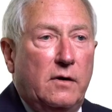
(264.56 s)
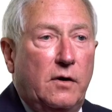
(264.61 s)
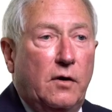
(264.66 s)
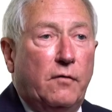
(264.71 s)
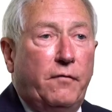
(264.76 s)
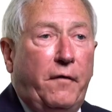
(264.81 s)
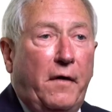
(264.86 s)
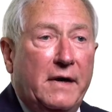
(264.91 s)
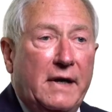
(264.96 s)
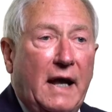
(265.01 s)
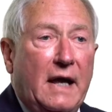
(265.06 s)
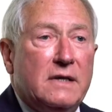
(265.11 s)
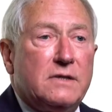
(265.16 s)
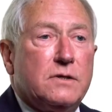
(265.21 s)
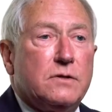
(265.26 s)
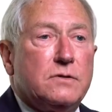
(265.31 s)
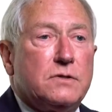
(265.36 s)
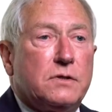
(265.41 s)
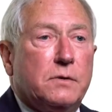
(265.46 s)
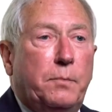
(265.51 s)
Your
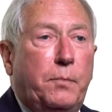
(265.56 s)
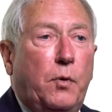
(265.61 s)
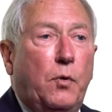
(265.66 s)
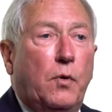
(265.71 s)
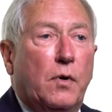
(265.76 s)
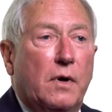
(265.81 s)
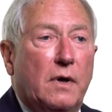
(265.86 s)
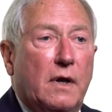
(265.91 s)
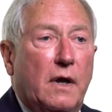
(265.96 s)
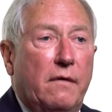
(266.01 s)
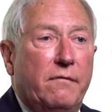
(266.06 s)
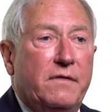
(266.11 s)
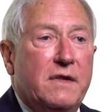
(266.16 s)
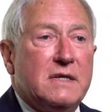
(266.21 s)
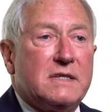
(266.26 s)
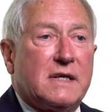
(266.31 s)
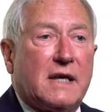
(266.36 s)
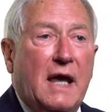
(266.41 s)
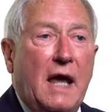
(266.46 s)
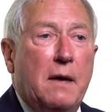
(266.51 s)
financial support of
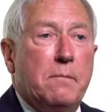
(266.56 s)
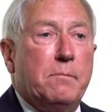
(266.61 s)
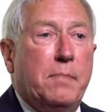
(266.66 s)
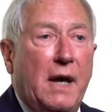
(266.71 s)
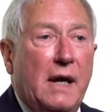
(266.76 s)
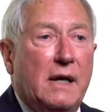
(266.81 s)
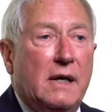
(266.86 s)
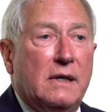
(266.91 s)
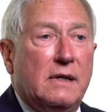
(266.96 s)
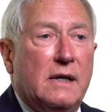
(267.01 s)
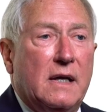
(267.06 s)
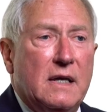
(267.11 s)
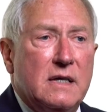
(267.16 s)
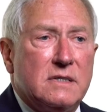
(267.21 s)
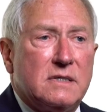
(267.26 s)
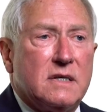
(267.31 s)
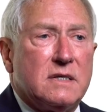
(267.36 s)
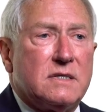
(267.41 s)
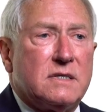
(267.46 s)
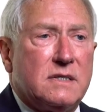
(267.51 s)
this campaign
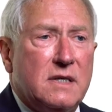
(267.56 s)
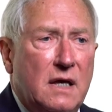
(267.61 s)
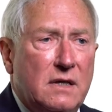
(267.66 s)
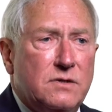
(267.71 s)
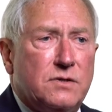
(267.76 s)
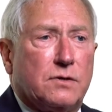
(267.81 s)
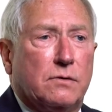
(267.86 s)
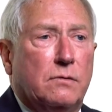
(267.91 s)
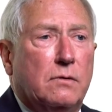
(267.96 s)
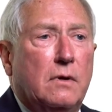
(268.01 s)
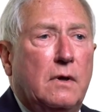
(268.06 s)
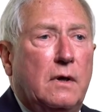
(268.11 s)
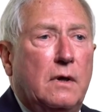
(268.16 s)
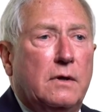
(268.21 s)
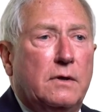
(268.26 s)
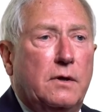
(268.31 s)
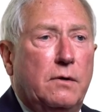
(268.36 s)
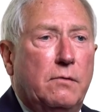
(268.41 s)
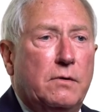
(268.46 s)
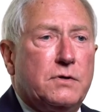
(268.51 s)
is essential
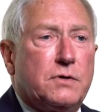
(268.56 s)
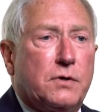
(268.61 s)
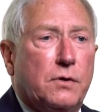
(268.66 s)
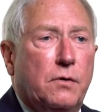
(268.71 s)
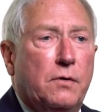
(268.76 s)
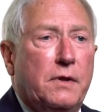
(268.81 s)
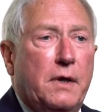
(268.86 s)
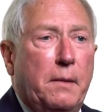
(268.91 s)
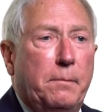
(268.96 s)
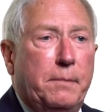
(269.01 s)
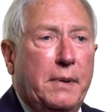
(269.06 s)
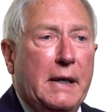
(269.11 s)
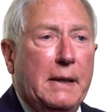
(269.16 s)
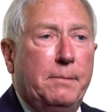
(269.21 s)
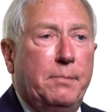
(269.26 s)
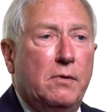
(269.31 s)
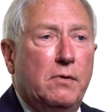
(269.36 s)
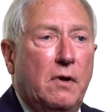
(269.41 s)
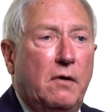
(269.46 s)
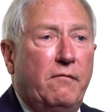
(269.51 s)
to ensure that
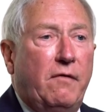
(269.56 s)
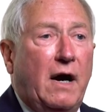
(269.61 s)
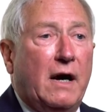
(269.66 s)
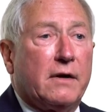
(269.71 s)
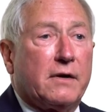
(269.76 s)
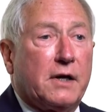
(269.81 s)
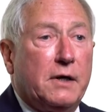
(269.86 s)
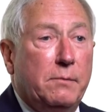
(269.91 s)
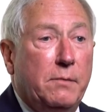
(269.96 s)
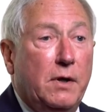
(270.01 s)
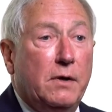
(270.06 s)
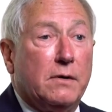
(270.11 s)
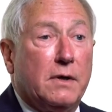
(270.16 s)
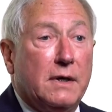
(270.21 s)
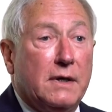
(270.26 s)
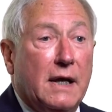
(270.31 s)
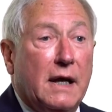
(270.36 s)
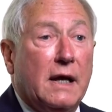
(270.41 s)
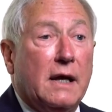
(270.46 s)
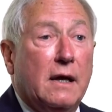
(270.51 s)
people of our
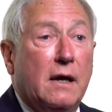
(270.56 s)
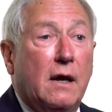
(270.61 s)
community,